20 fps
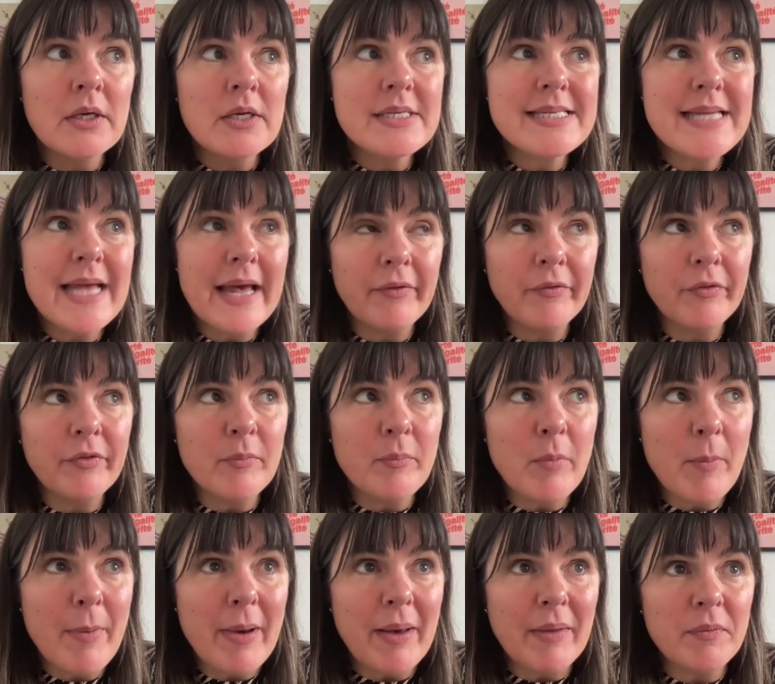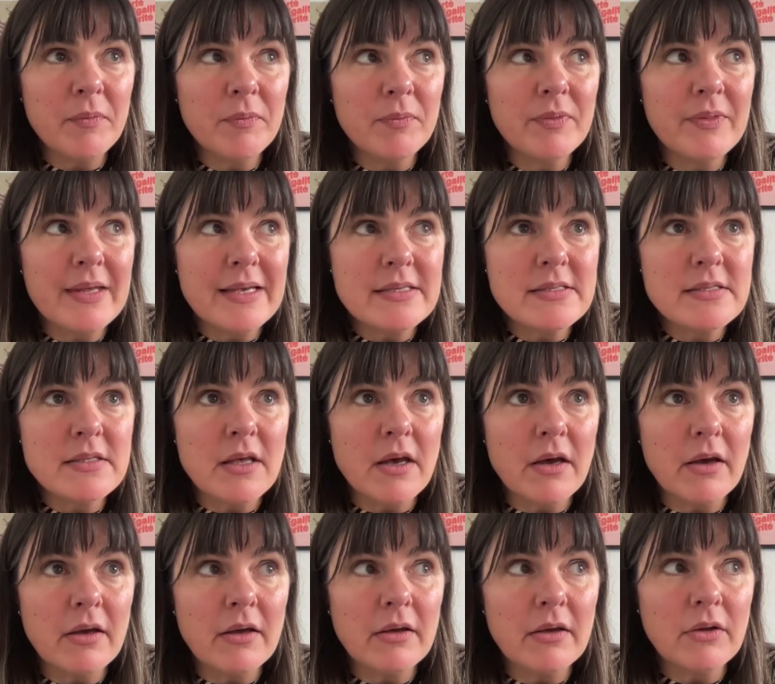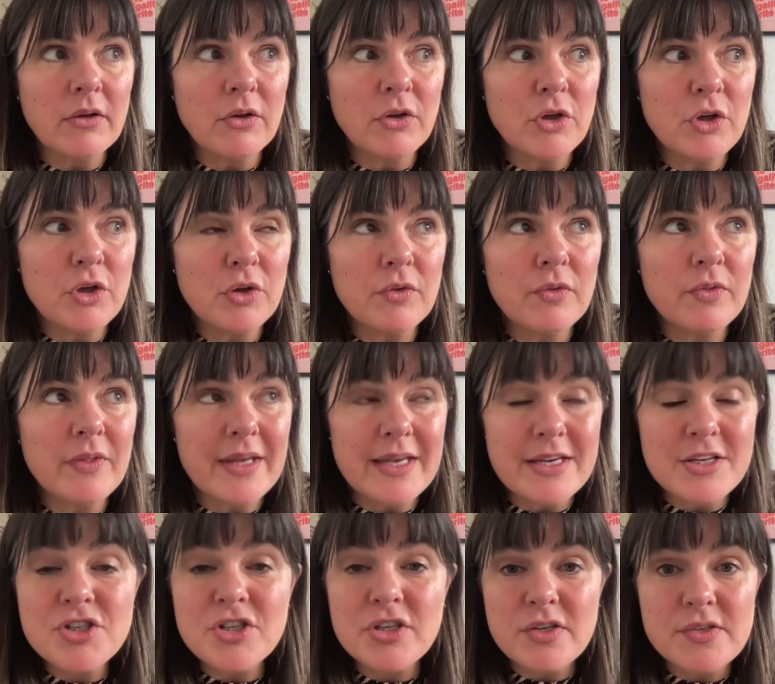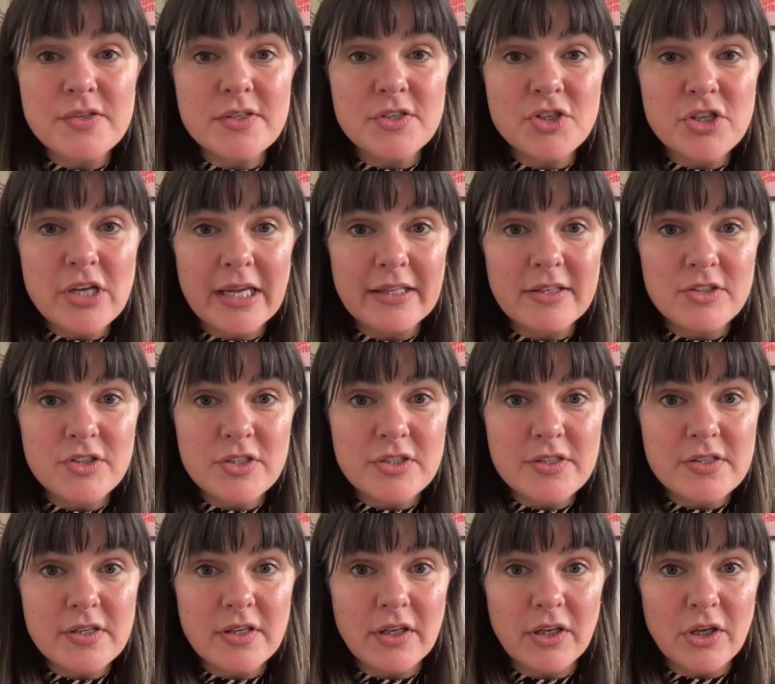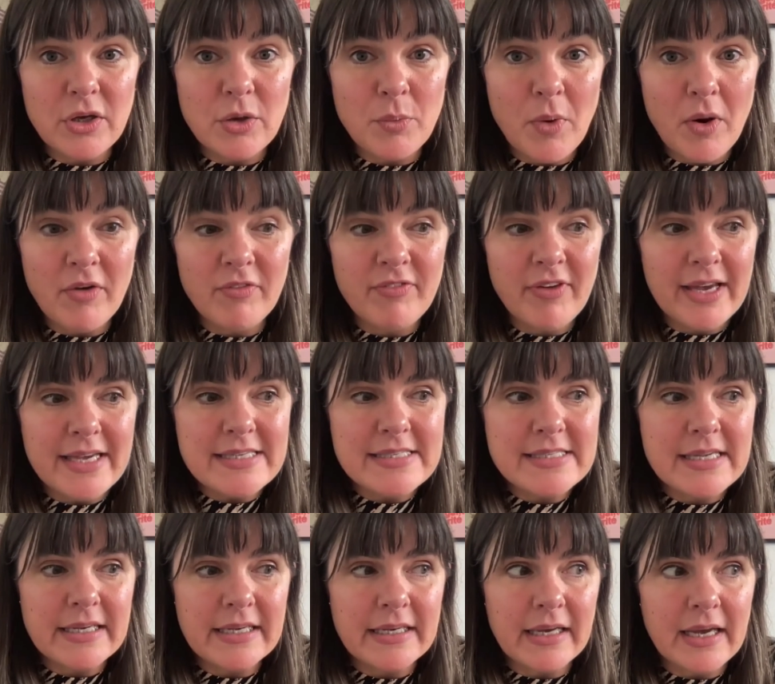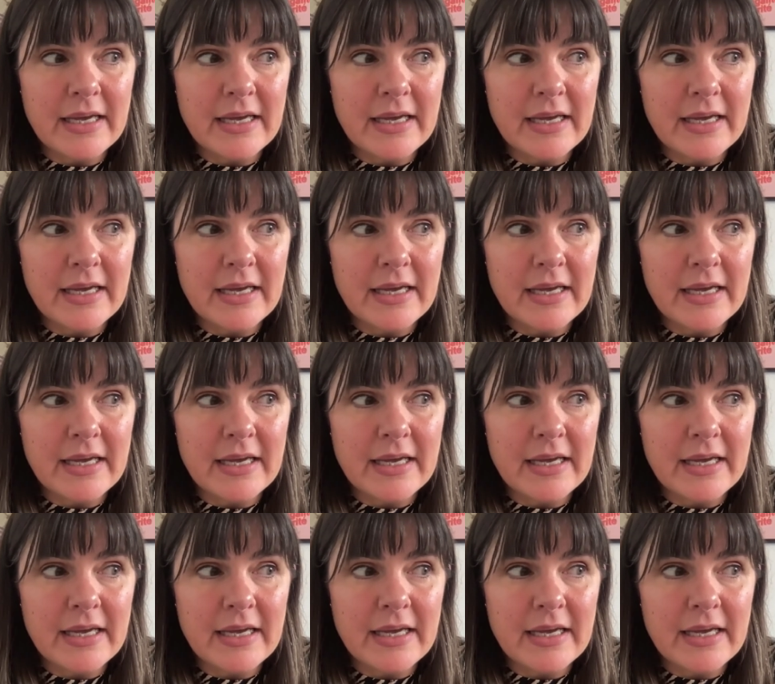tell them about things that the issues and challenges that you are facing,